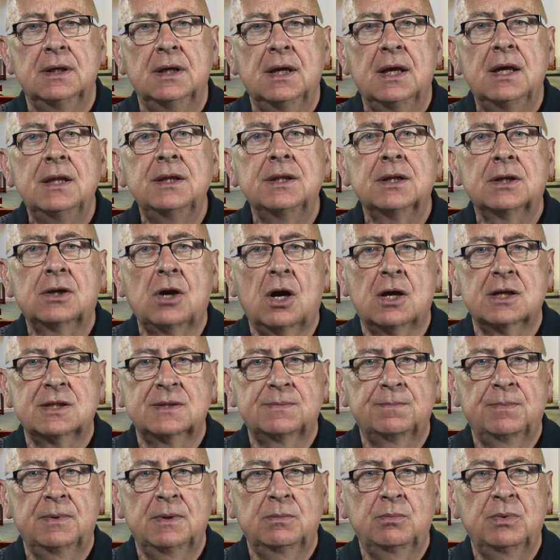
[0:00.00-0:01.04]
In the
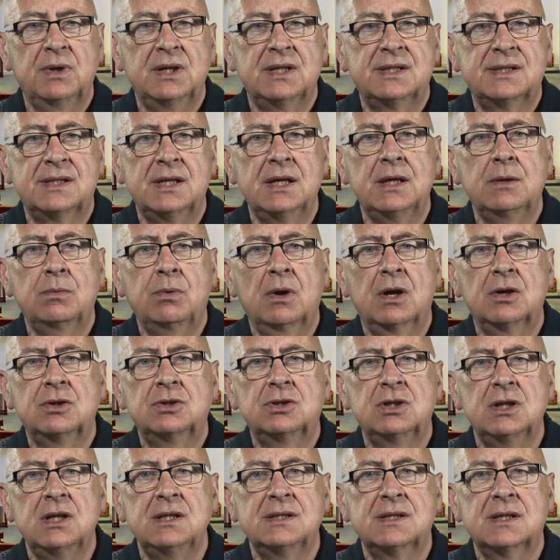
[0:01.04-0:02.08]
Gospel, we see where
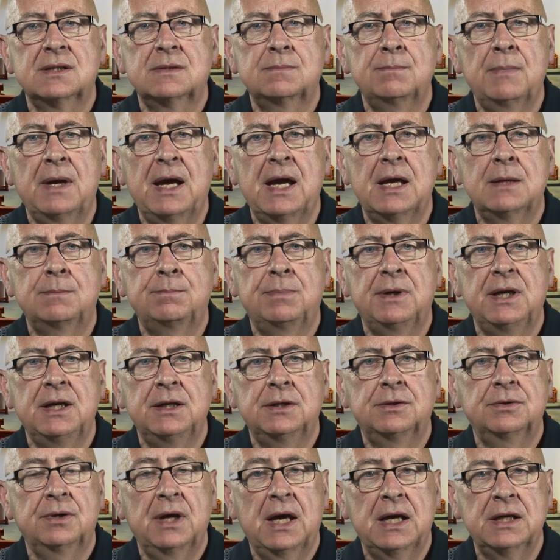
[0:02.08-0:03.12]
Jesus made
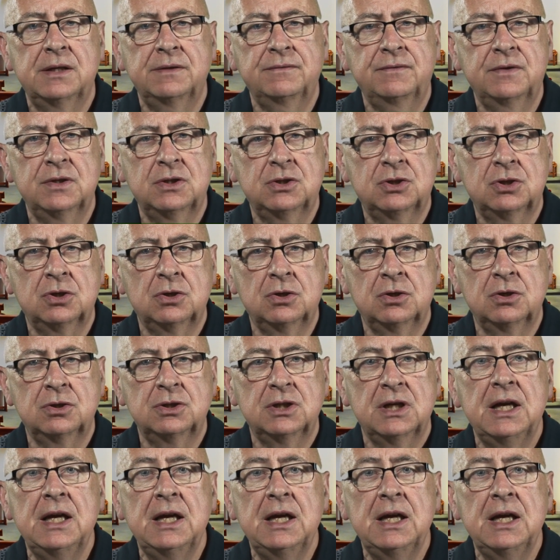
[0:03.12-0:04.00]
Peter head of the church.